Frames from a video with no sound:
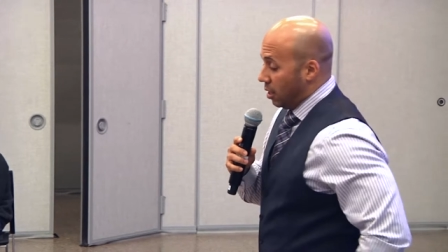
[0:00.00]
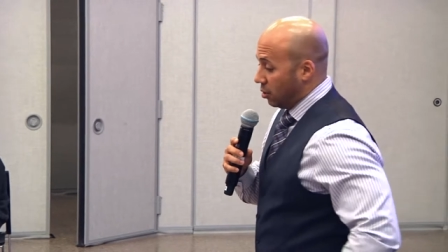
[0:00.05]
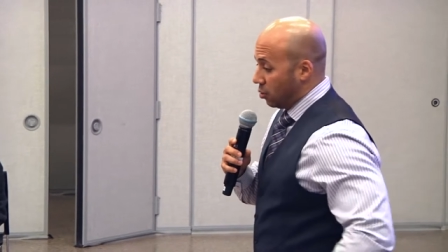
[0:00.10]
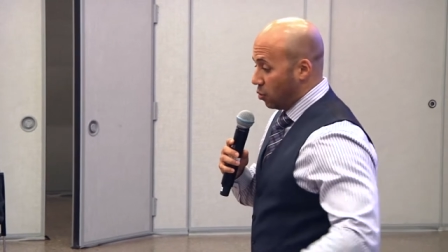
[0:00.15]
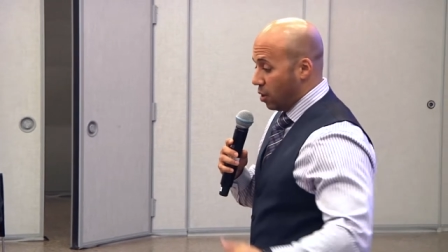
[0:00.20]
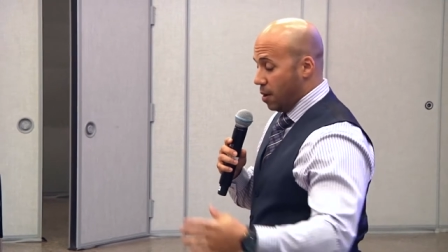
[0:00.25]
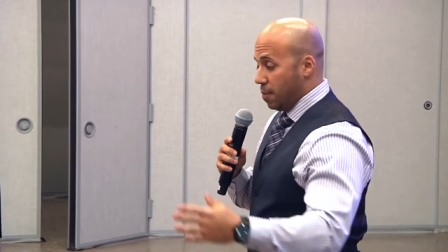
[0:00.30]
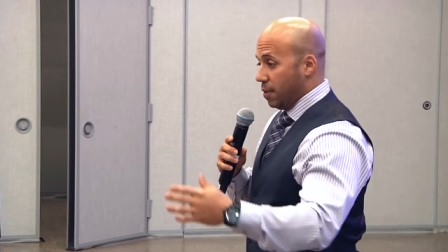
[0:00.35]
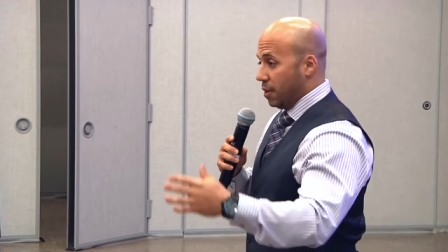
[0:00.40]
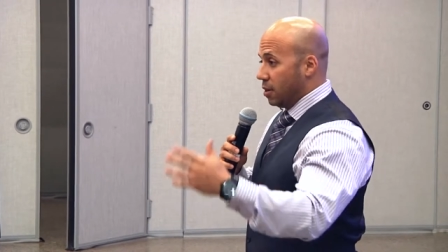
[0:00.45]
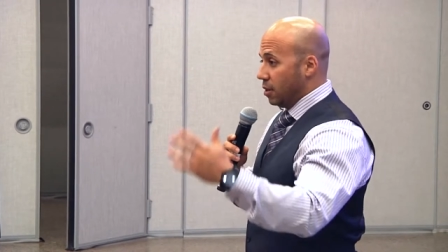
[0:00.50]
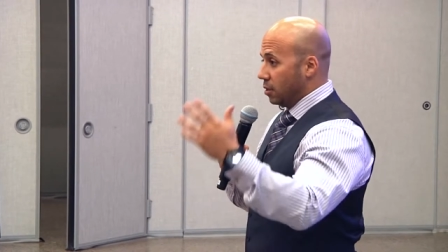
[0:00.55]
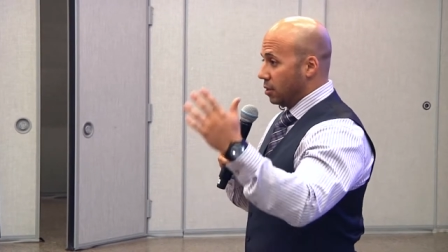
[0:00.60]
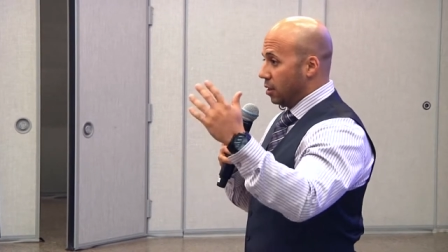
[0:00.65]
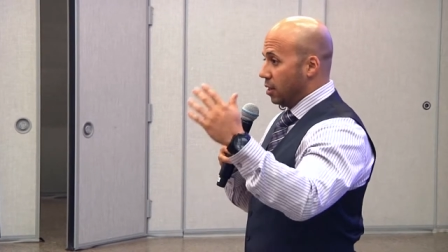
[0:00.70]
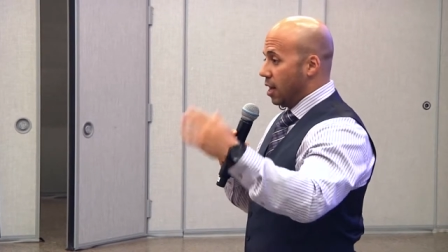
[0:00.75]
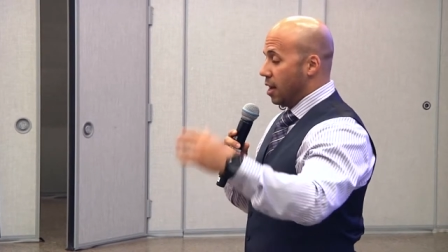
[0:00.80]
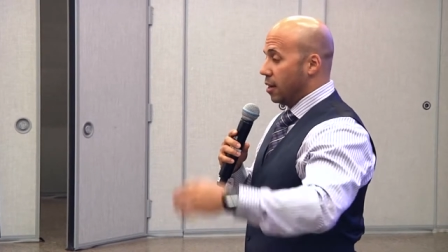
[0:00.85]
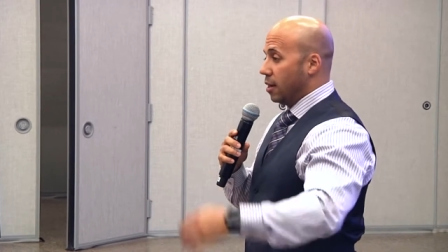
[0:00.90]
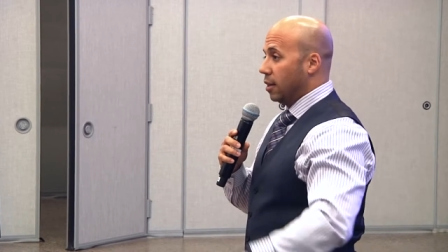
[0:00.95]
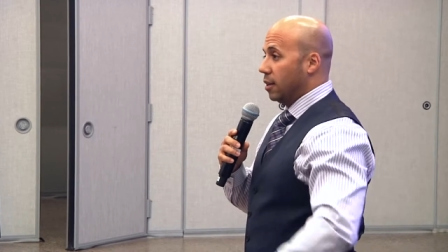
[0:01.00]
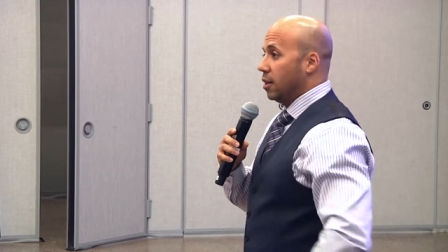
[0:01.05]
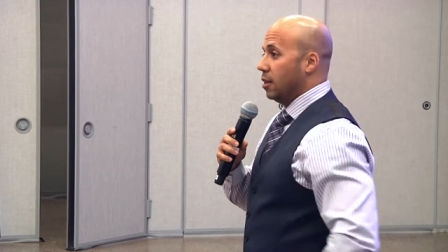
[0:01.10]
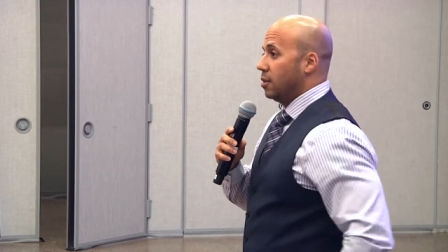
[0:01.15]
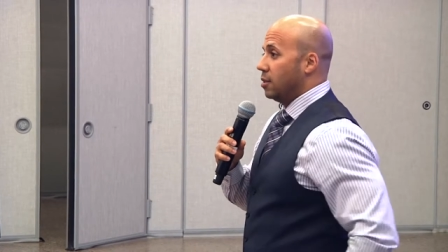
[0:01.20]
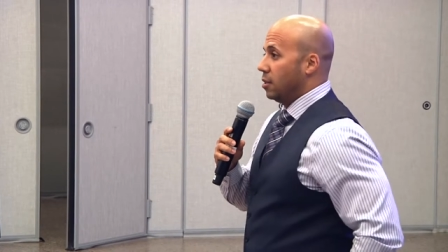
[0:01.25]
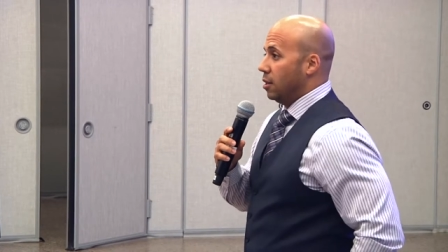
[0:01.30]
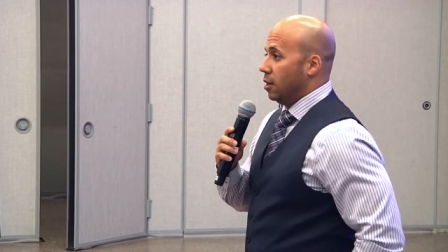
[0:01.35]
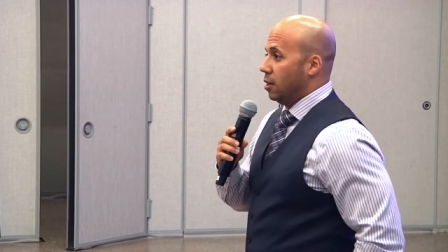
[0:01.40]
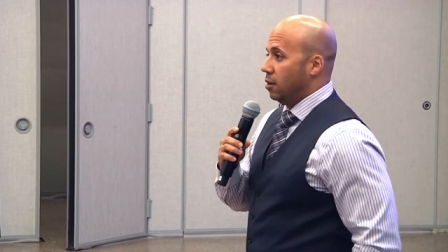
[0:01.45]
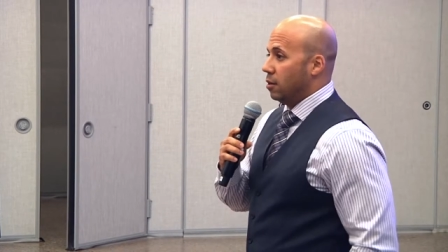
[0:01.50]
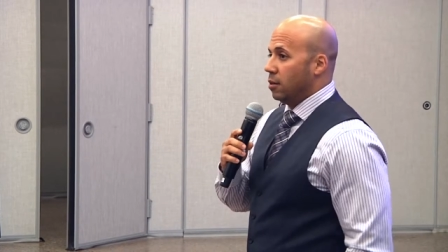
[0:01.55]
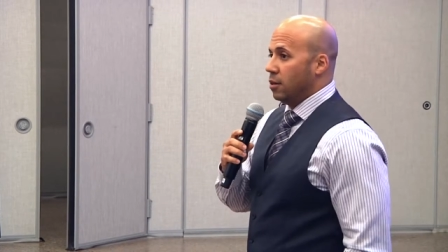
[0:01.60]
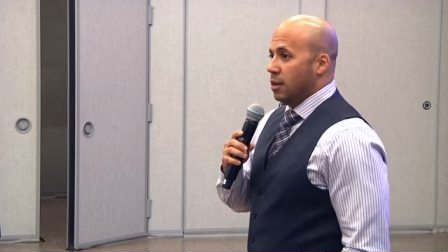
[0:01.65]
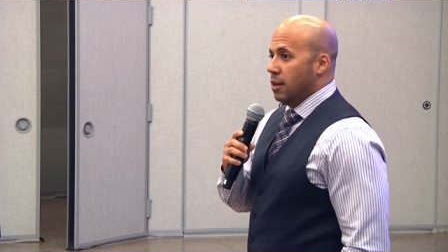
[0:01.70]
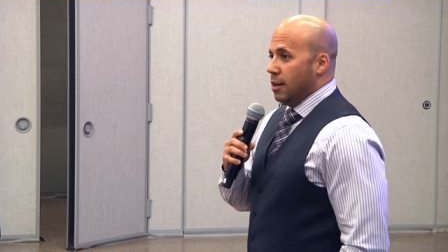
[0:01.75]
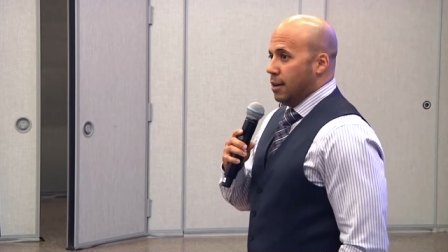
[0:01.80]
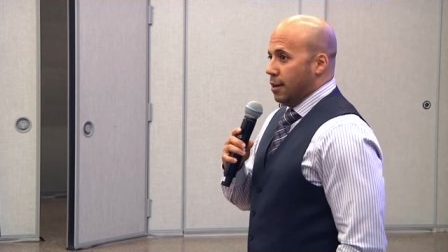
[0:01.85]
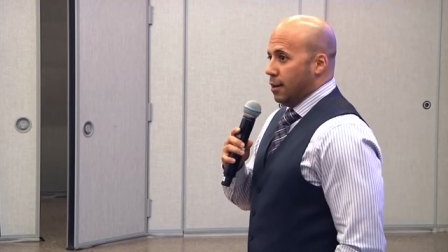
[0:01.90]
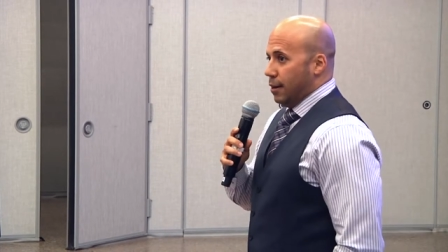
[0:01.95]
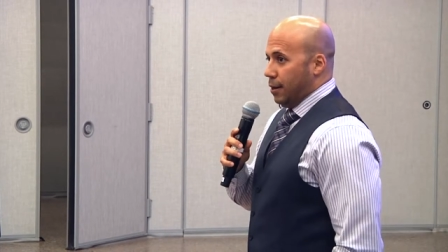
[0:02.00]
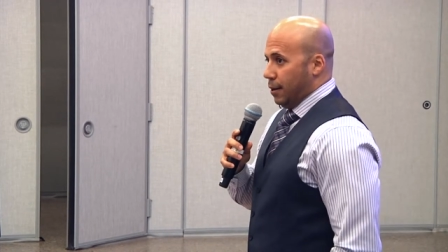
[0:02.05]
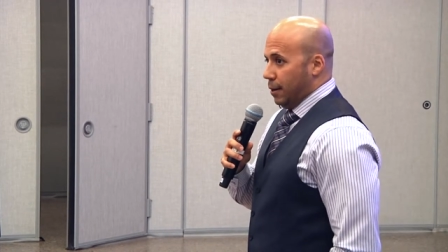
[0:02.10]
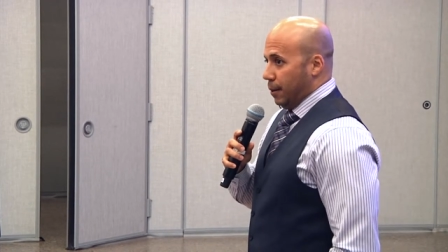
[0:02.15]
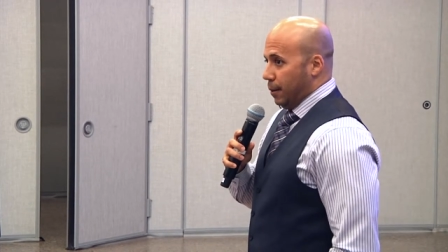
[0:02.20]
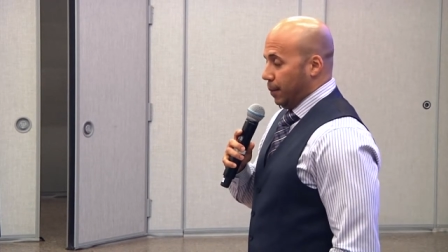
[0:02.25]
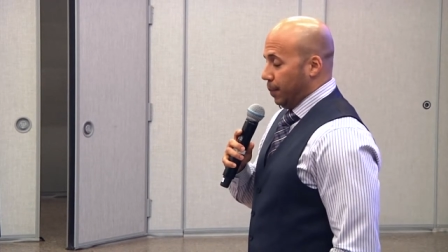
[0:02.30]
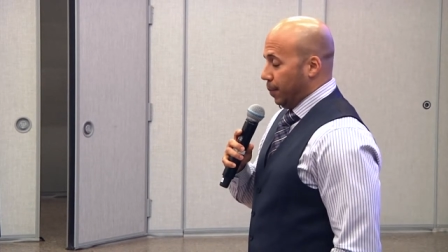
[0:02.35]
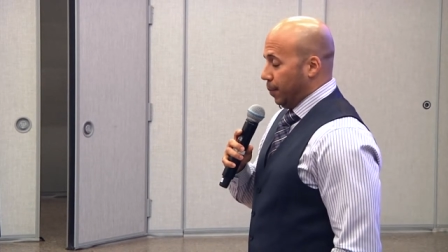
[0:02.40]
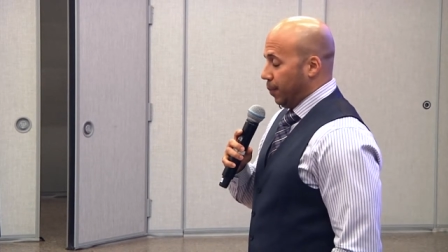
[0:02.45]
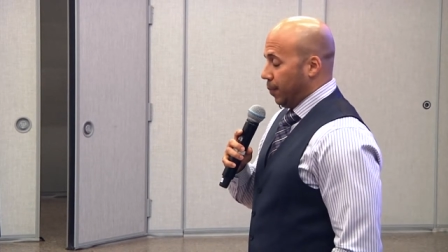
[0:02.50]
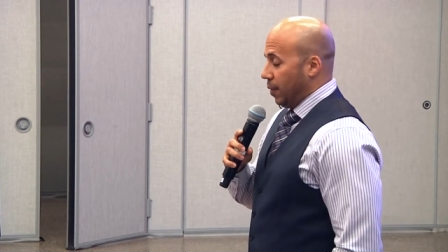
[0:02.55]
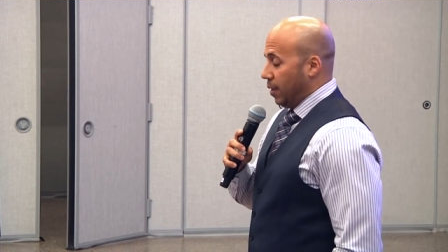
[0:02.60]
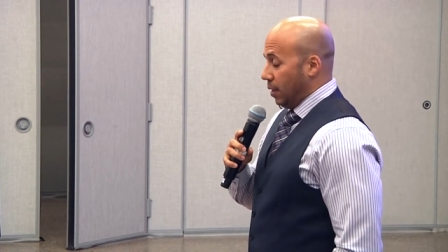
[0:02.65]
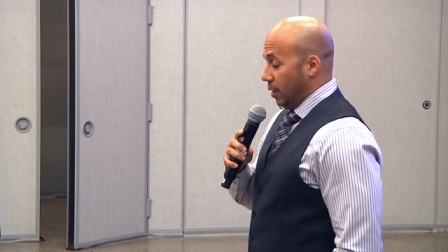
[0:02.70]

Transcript: that's great because a lot of the kids there um,